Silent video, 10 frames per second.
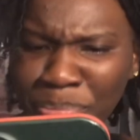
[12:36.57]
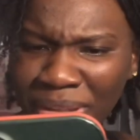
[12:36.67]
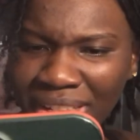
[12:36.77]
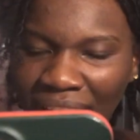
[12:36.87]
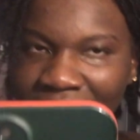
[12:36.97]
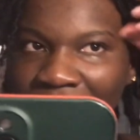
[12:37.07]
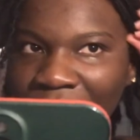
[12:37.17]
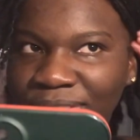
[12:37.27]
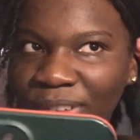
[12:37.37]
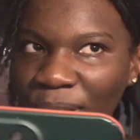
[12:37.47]
been at
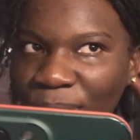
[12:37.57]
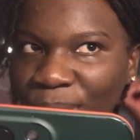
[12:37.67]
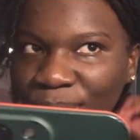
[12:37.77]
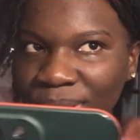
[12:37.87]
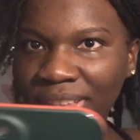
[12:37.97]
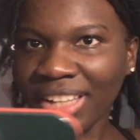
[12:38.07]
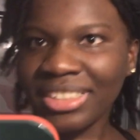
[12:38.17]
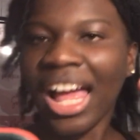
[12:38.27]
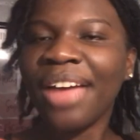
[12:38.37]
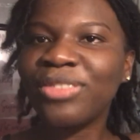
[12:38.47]
that phone. That's
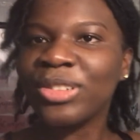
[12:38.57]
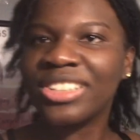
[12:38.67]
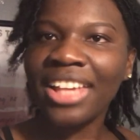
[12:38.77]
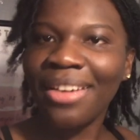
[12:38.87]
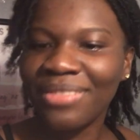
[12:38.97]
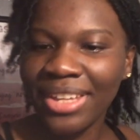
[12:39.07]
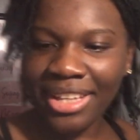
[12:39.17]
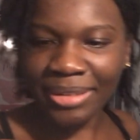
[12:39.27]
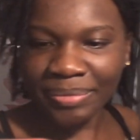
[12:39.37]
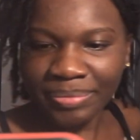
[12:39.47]
an iPhone 7.